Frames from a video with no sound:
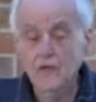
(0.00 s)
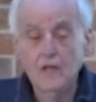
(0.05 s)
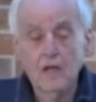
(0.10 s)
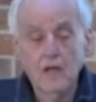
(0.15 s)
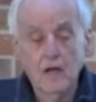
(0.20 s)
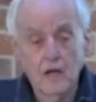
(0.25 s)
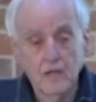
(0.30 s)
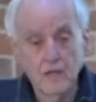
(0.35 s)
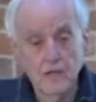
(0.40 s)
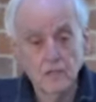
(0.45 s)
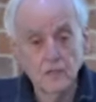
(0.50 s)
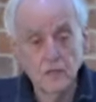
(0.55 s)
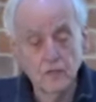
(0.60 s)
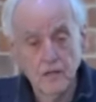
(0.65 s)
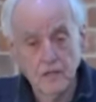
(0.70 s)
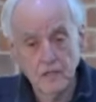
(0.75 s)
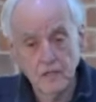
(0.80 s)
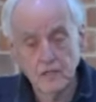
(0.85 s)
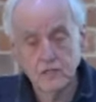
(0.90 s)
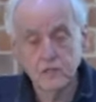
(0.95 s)
and there's all
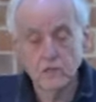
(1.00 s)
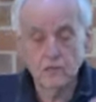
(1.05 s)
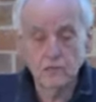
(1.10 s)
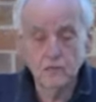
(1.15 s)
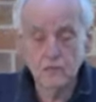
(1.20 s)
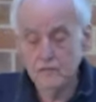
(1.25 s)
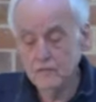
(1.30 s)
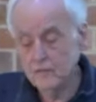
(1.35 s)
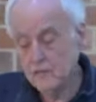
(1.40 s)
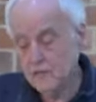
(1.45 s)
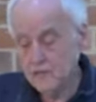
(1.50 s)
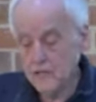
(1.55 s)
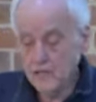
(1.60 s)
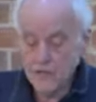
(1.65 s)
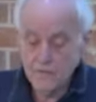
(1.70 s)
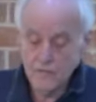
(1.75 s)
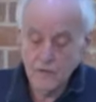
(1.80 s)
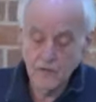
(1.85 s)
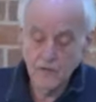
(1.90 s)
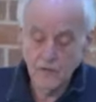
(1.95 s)
that slaughtering of the
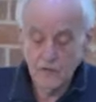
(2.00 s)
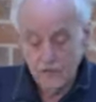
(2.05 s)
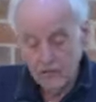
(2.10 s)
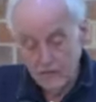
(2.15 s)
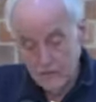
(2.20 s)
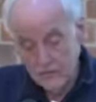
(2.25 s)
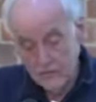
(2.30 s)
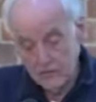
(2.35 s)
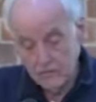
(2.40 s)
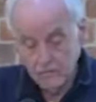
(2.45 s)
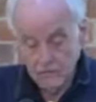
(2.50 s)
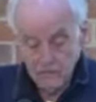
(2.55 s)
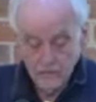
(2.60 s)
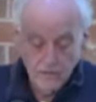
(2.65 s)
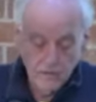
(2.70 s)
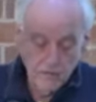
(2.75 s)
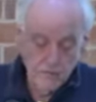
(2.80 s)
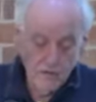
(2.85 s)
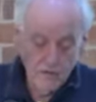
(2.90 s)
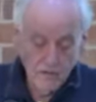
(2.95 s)
lamb and eating and
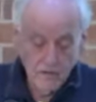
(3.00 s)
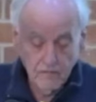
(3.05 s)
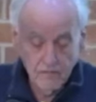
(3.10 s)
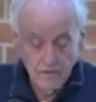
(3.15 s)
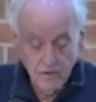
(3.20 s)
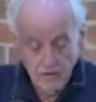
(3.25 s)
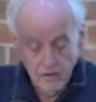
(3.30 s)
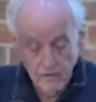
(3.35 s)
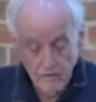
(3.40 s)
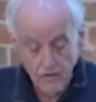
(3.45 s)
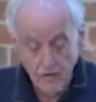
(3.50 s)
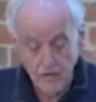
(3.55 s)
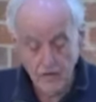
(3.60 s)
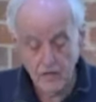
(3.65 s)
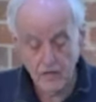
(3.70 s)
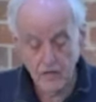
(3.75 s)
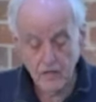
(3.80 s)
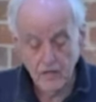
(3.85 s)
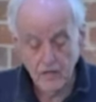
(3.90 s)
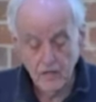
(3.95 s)
rady rady rah,
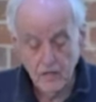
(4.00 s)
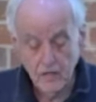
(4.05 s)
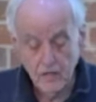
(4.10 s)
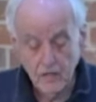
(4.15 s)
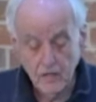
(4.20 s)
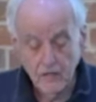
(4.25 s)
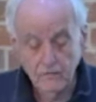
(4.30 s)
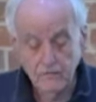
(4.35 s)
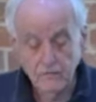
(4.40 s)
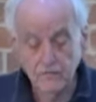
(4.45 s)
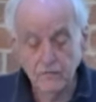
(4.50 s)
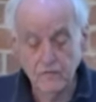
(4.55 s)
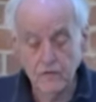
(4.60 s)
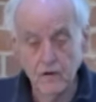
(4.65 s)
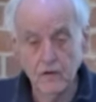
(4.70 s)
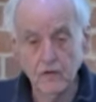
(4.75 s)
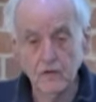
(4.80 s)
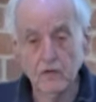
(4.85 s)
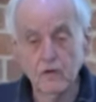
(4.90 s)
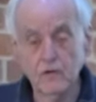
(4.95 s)
if you
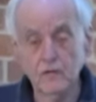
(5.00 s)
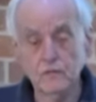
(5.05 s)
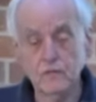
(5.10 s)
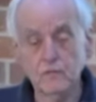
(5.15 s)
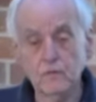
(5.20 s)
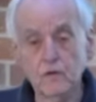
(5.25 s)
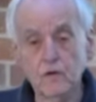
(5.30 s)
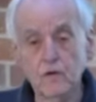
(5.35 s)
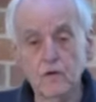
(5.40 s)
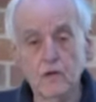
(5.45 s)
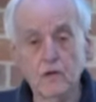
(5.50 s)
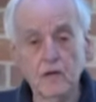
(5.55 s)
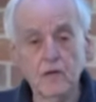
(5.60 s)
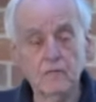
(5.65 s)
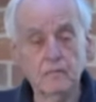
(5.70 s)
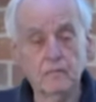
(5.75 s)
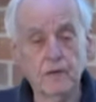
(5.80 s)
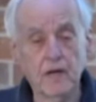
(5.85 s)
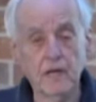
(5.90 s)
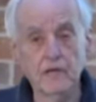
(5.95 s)
follow God's word
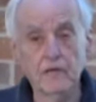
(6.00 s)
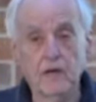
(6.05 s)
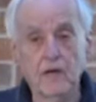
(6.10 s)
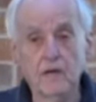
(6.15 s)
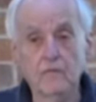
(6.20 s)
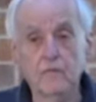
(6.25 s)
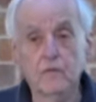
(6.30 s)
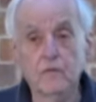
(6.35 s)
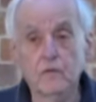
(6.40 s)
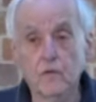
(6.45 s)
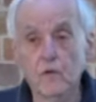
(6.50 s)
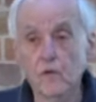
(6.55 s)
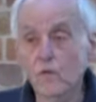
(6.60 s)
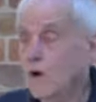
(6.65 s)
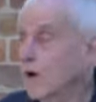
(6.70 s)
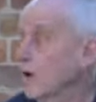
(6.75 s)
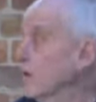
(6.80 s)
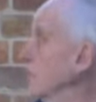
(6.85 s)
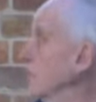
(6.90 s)
and paint over the doorway,